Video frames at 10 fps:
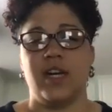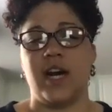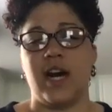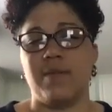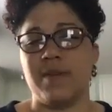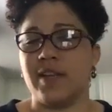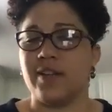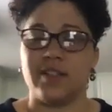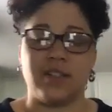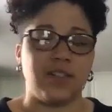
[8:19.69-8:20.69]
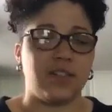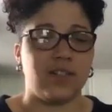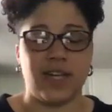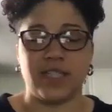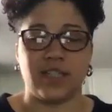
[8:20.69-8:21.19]
And
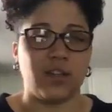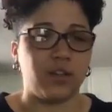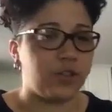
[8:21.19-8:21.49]
it's a little